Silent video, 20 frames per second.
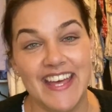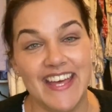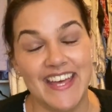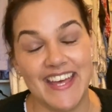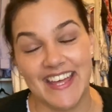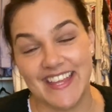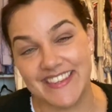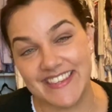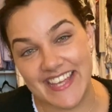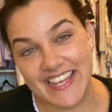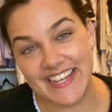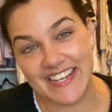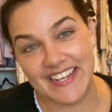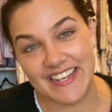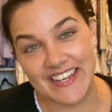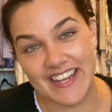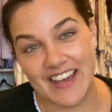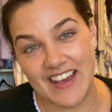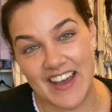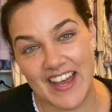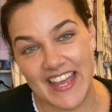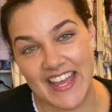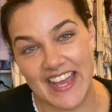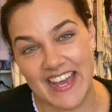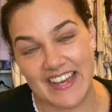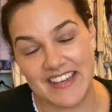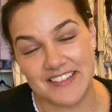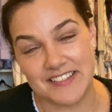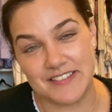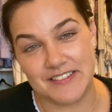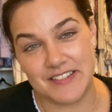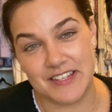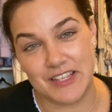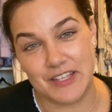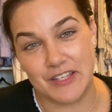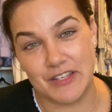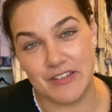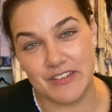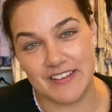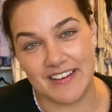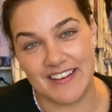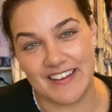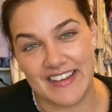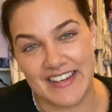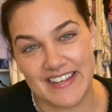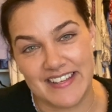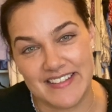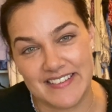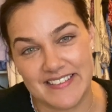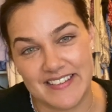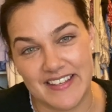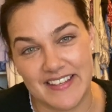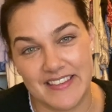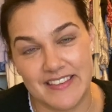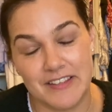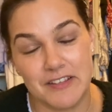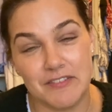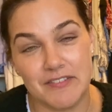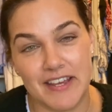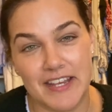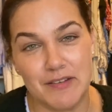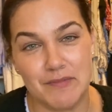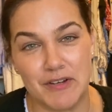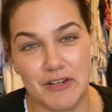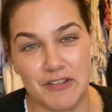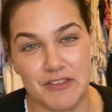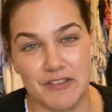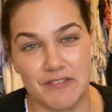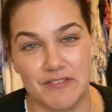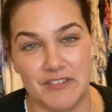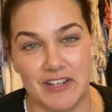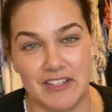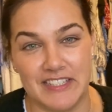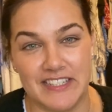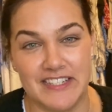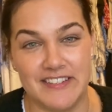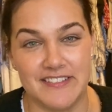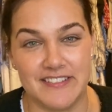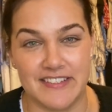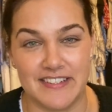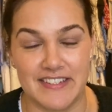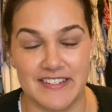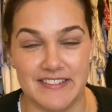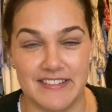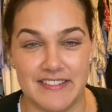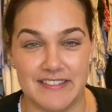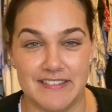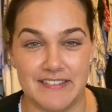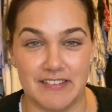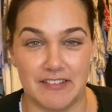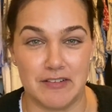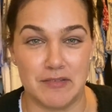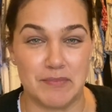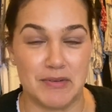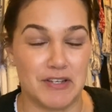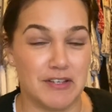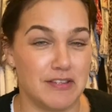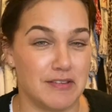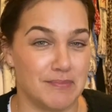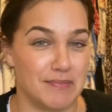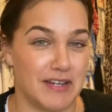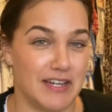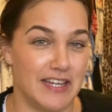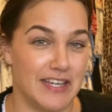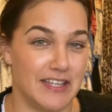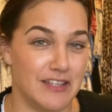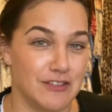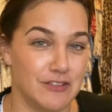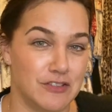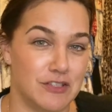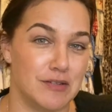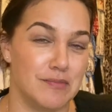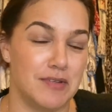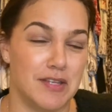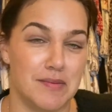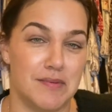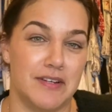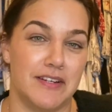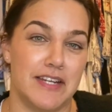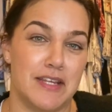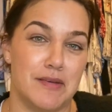And then I asked you guys, the great wealth of knowledge that exists on both my YouTube community